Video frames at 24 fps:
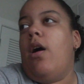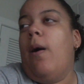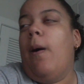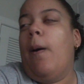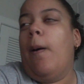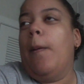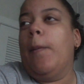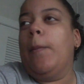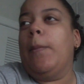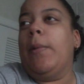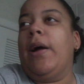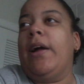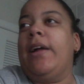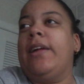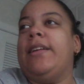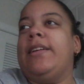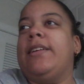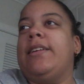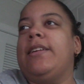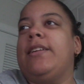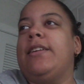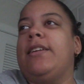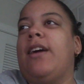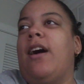Oh my
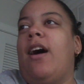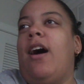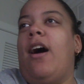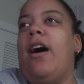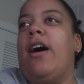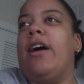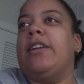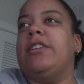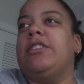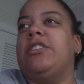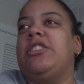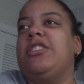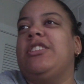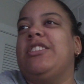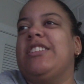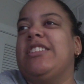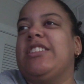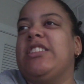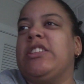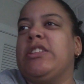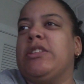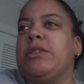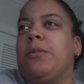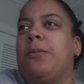God,
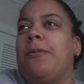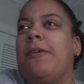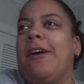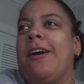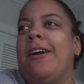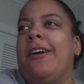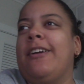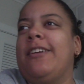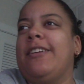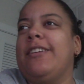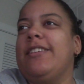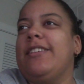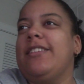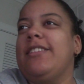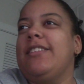she's smart.